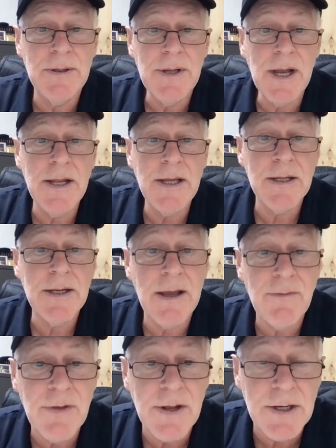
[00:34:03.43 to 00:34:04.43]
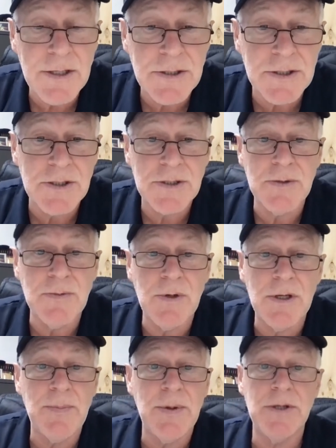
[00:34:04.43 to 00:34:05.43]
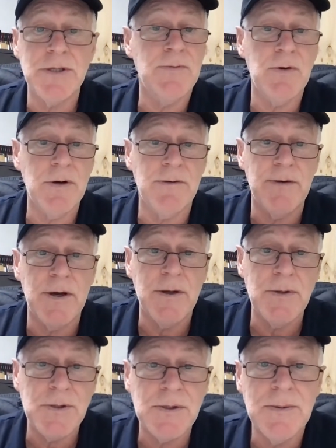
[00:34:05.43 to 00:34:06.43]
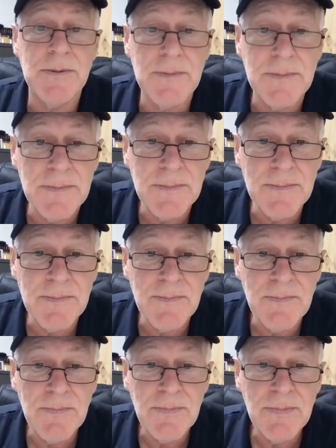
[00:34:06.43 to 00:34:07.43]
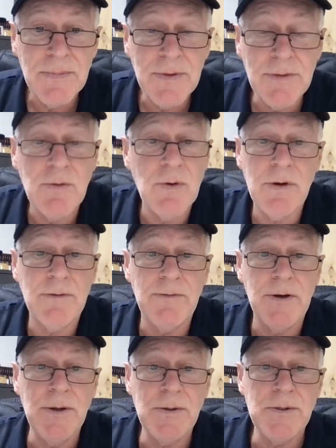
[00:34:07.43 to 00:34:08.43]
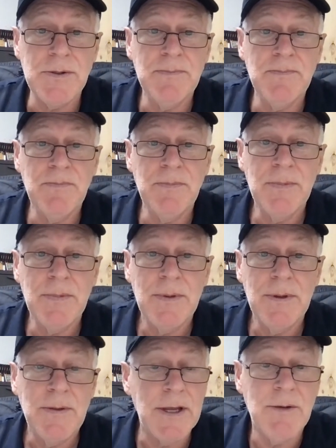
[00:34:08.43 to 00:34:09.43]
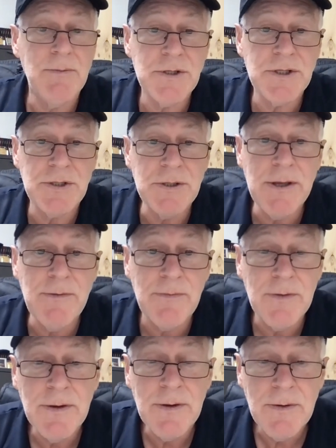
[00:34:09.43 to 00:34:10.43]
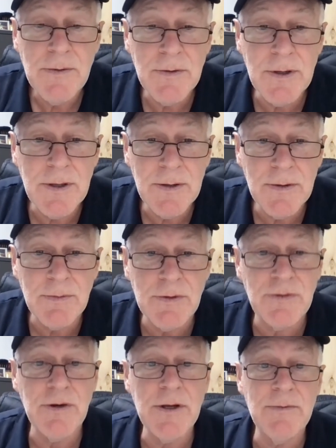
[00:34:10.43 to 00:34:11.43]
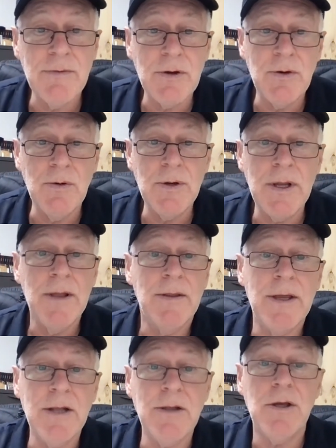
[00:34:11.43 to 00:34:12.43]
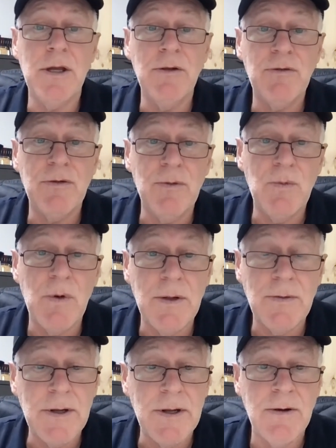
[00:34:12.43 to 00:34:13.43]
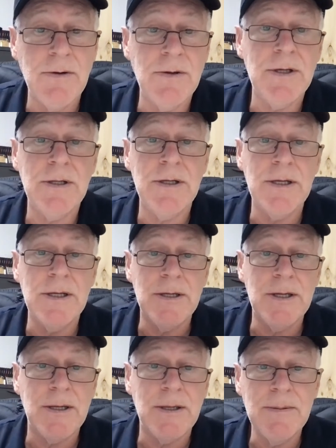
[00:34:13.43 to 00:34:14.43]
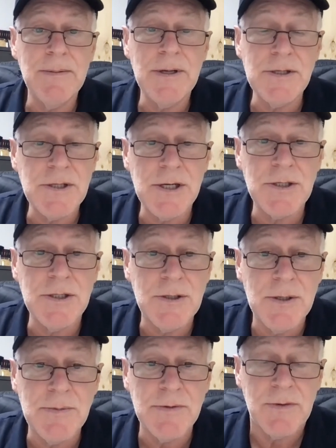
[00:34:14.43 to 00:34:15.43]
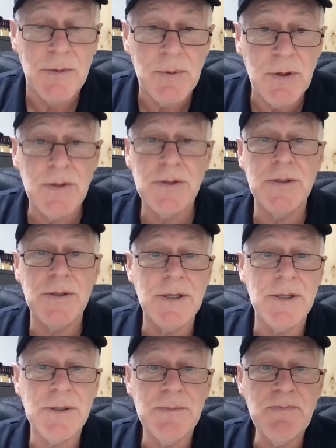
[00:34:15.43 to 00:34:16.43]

and he can have that in his instant wallet, because they've all got phones. They've all got phones. They can receive the receipt of the coin. They get the instant wallet. They don't need the internet as such in terms of computers and things.